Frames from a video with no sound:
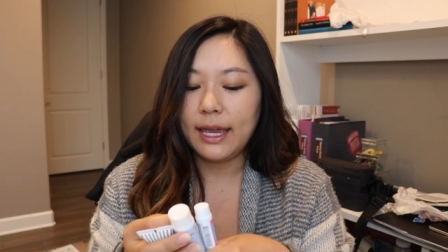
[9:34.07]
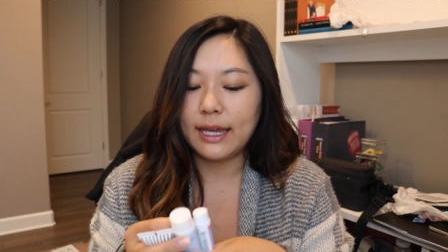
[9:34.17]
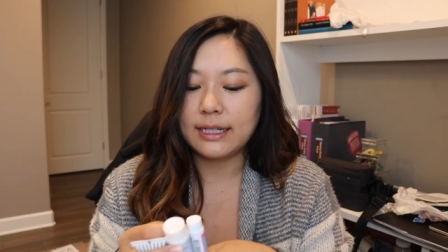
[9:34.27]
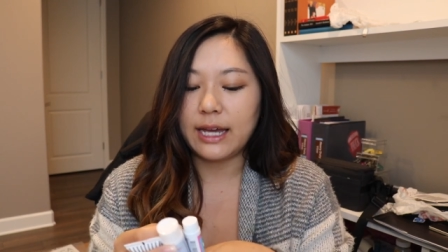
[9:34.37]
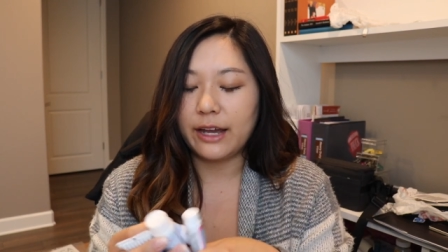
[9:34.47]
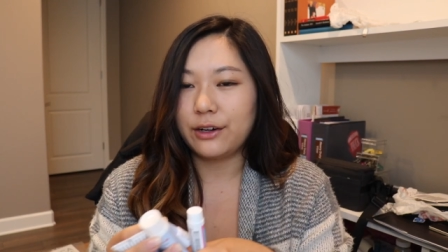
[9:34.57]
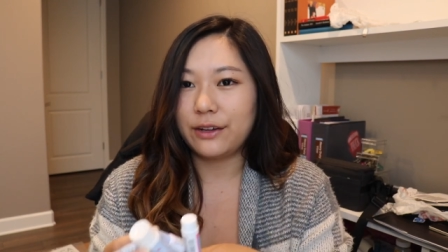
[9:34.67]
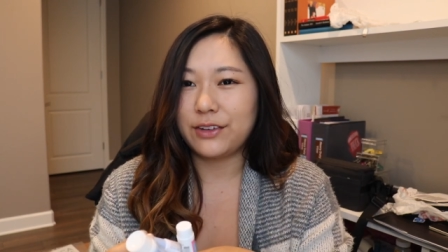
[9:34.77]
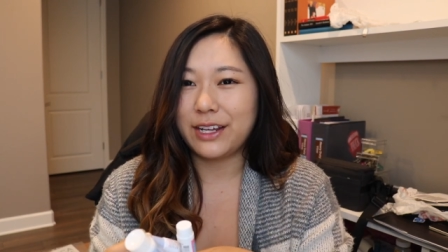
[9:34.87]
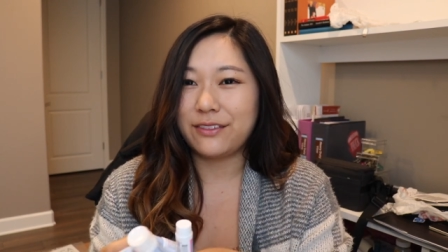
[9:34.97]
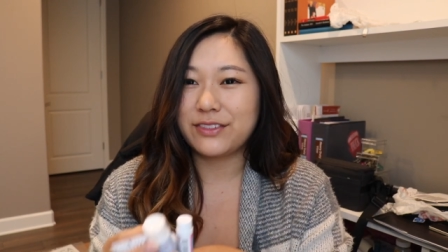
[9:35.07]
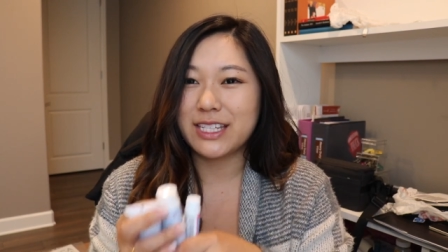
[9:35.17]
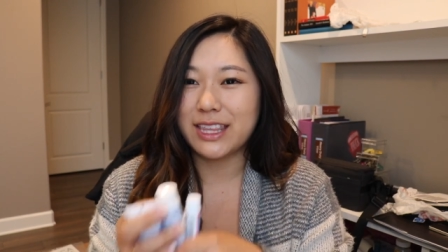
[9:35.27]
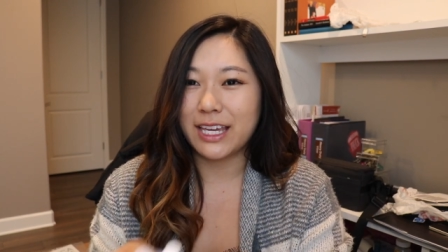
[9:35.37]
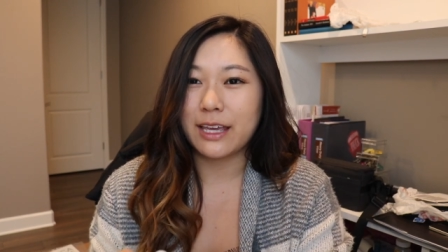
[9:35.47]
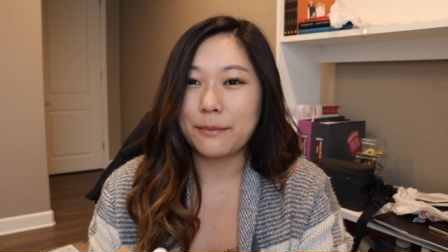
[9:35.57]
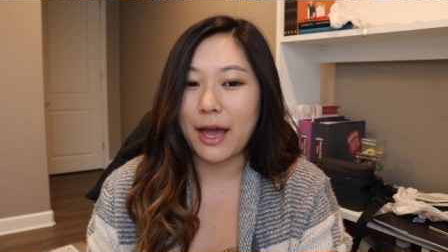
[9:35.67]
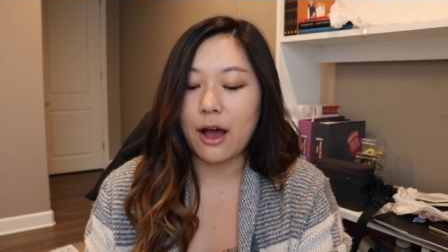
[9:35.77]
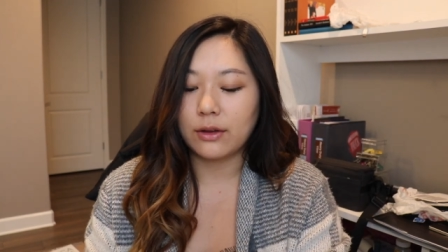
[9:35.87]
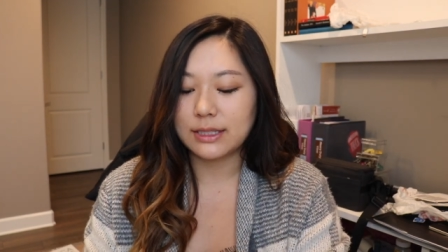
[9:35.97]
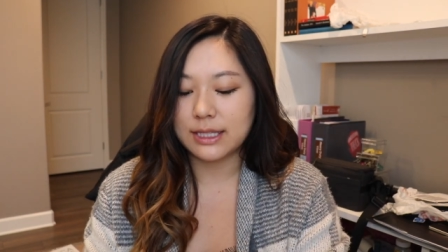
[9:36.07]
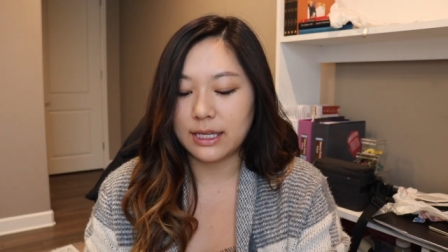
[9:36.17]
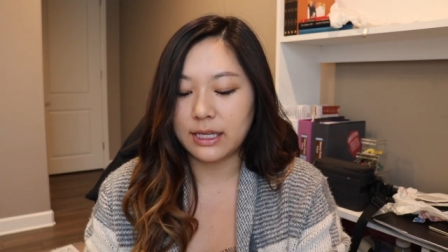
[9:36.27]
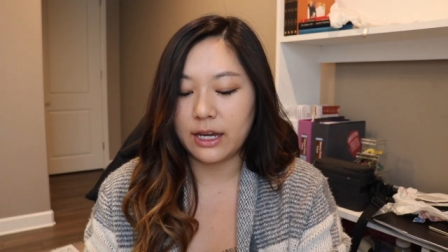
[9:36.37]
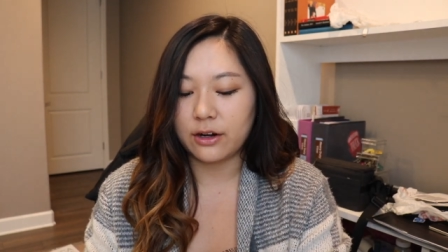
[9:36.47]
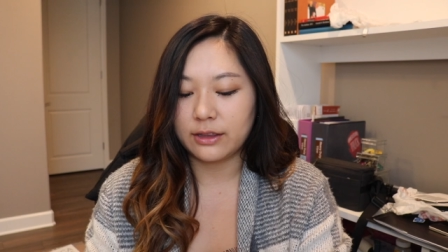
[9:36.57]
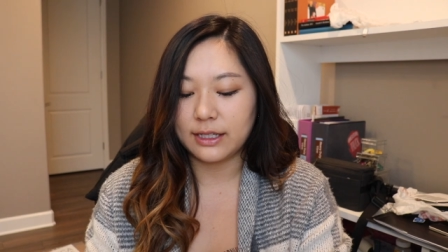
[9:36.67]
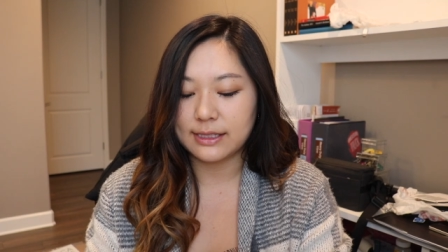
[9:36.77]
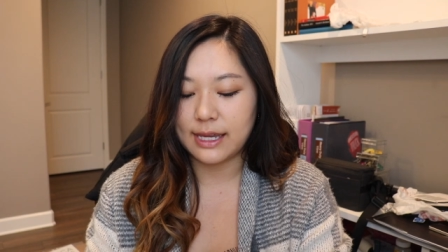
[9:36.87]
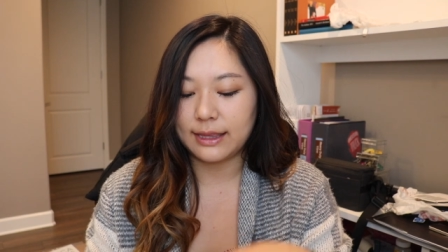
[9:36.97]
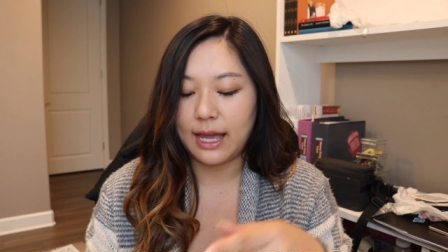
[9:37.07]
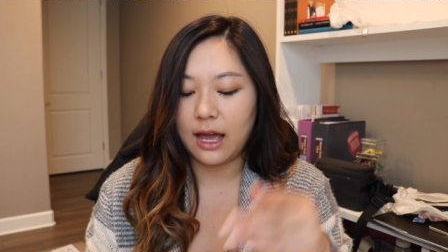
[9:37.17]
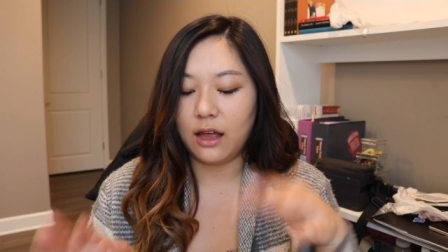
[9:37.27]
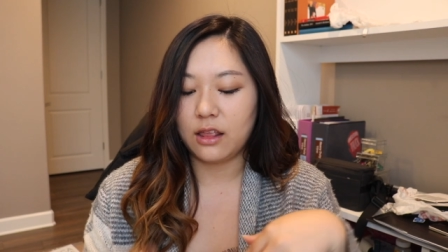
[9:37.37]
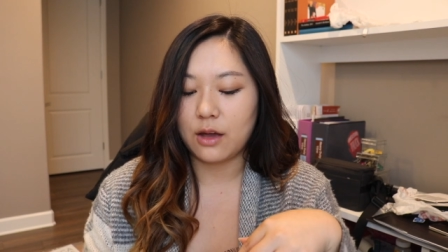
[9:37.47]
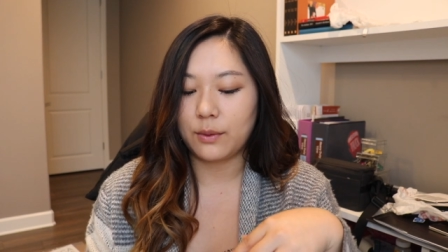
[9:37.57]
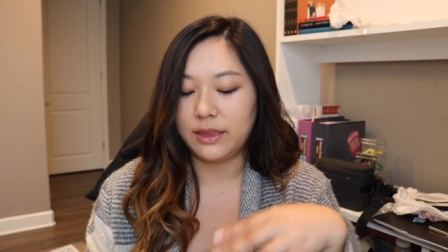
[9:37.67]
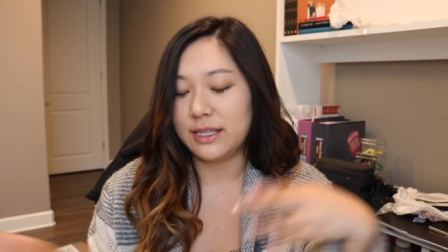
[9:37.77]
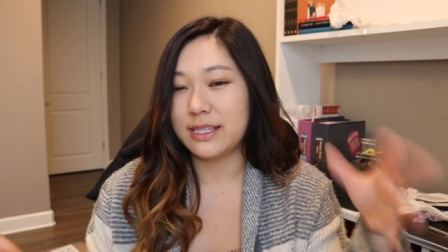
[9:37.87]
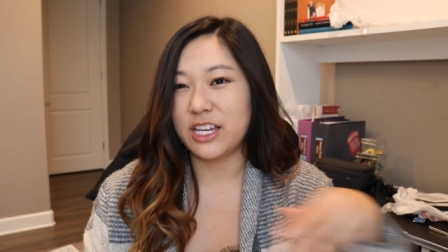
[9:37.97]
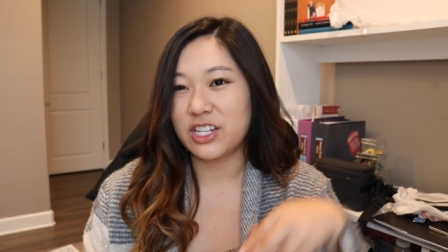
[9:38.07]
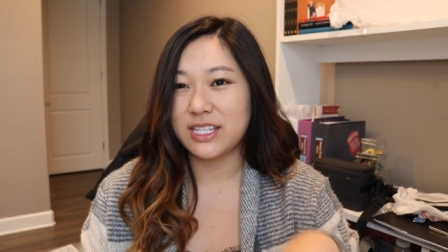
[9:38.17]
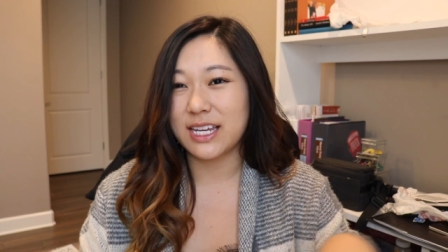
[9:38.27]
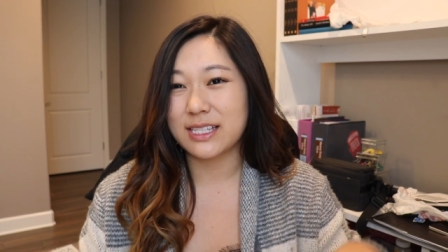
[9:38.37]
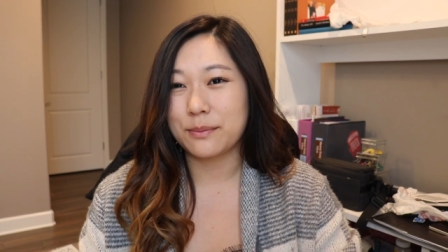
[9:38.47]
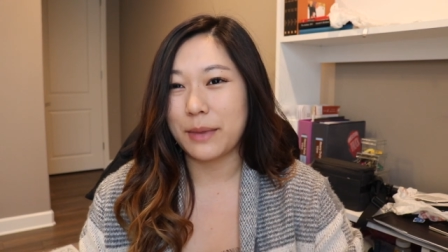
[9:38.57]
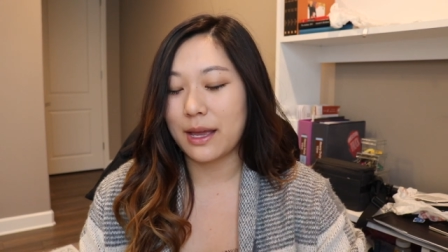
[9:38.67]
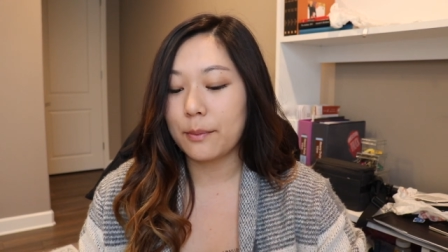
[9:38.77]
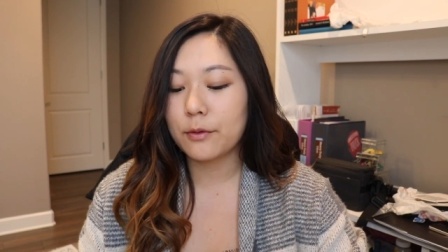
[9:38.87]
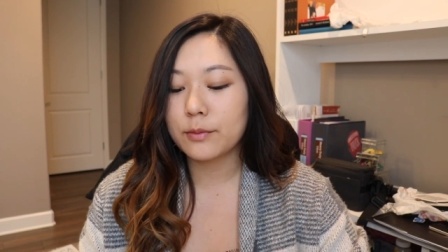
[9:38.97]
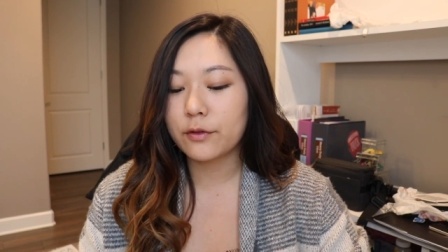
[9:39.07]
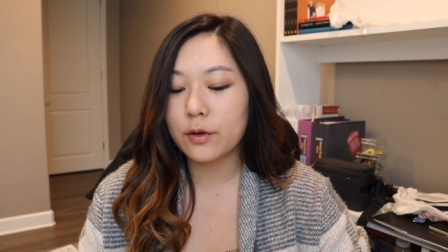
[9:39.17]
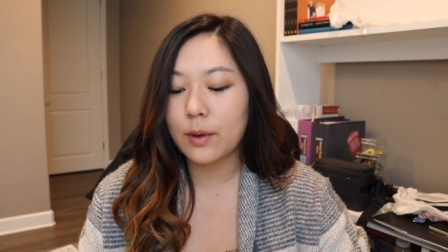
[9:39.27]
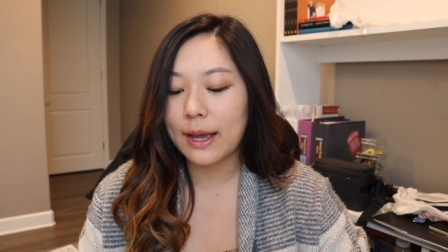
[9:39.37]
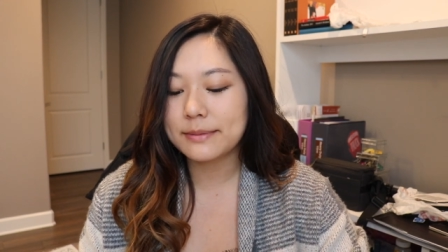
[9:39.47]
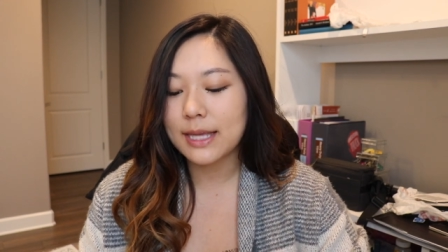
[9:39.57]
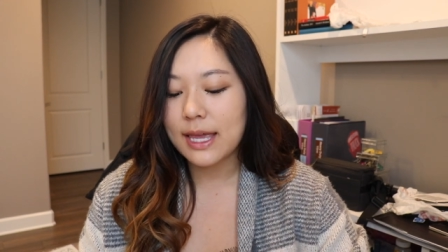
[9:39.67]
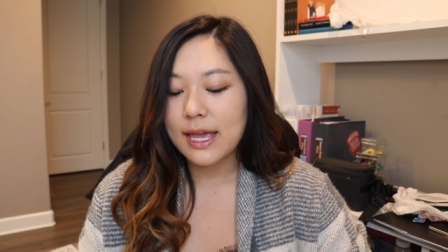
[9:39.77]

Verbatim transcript: And I don't even have to think about skincare and things like that. Along with this, I just take some makeup remover wipes